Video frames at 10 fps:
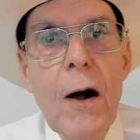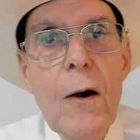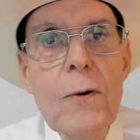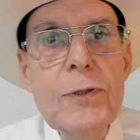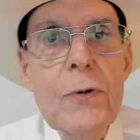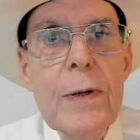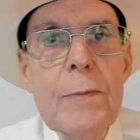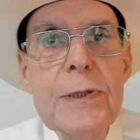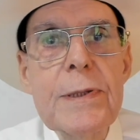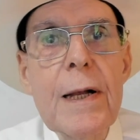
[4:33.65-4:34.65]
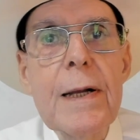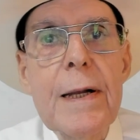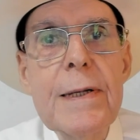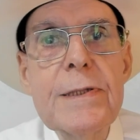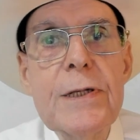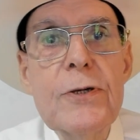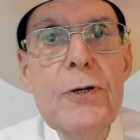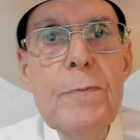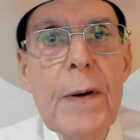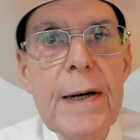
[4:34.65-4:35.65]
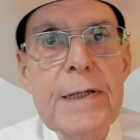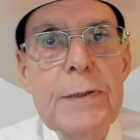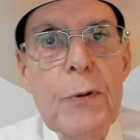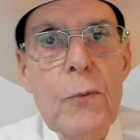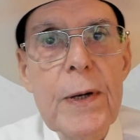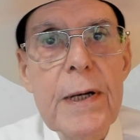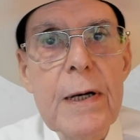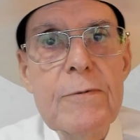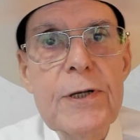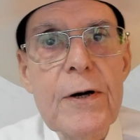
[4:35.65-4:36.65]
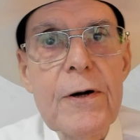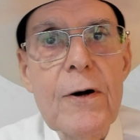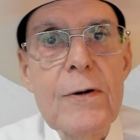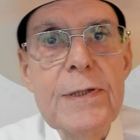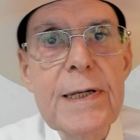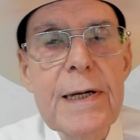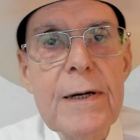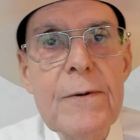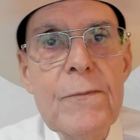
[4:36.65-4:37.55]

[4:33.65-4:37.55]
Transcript: Also, he was selling less than 2 pints per week of Cherry Garcia.